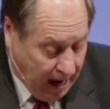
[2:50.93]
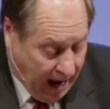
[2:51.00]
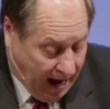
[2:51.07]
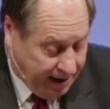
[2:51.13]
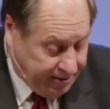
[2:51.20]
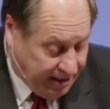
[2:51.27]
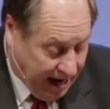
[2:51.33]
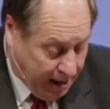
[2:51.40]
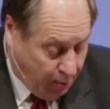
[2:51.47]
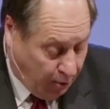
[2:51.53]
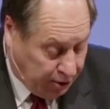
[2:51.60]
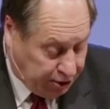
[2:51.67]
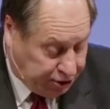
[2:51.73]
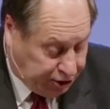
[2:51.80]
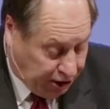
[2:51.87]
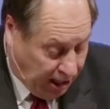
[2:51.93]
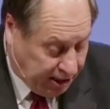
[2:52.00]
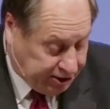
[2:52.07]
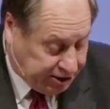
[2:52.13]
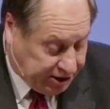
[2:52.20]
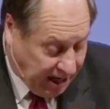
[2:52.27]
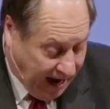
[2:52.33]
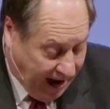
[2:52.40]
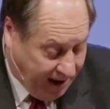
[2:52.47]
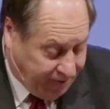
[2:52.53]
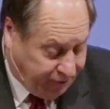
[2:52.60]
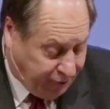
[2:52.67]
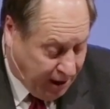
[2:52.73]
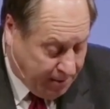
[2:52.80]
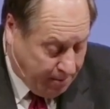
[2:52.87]
And they were judged
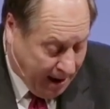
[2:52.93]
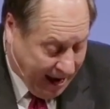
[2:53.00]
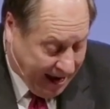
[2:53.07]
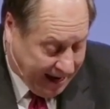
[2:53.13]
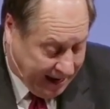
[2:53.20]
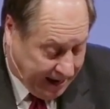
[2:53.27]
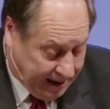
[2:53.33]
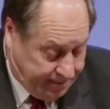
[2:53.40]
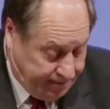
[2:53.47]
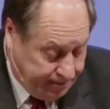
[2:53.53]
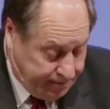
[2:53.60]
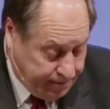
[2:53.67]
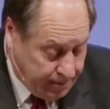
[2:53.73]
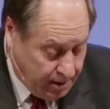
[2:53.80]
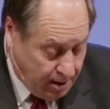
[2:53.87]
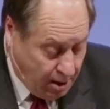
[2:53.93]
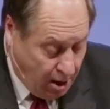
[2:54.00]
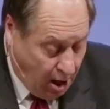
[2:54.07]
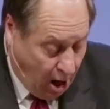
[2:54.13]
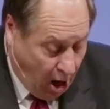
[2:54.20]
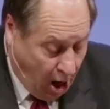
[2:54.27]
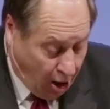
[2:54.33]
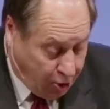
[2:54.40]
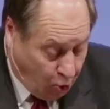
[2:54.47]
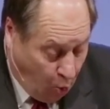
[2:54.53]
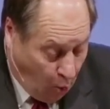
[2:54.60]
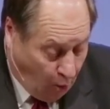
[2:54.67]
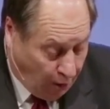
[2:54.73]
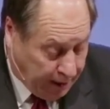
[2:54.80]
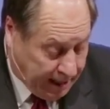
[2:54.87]
every man
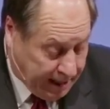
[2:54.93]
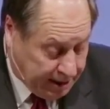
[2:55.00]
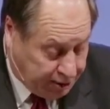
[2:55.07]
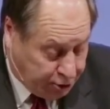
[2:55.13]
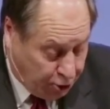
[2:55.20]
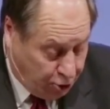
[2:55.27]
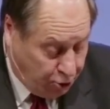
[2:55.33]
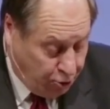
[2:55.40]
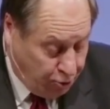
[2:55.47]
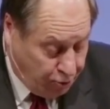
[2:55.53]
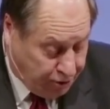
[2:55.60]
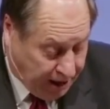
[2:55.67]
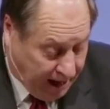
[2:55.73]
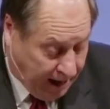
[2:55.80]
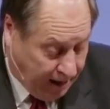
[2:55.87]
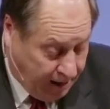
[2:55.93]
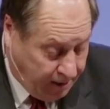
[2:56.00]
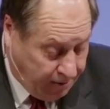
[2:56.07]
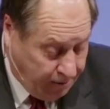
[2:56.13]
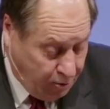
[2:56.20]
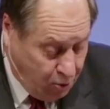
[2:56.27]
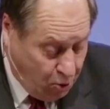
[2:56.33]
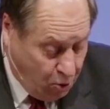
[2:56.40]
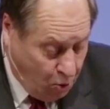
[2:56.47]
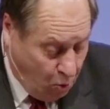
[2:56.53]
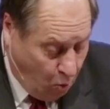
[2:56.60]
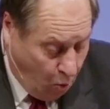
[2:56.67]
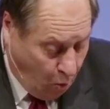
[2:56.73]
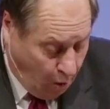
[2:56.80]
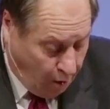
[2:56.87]
according to their
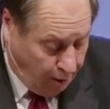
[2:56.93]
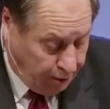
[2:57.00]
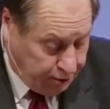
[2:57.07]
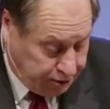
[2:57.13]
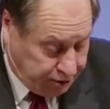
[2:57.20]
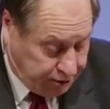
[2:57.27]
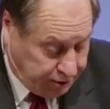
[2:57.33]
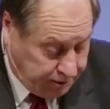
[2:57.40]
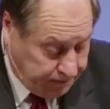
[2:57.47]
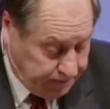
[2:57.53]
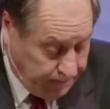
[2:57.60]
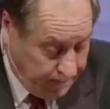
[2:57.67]
works.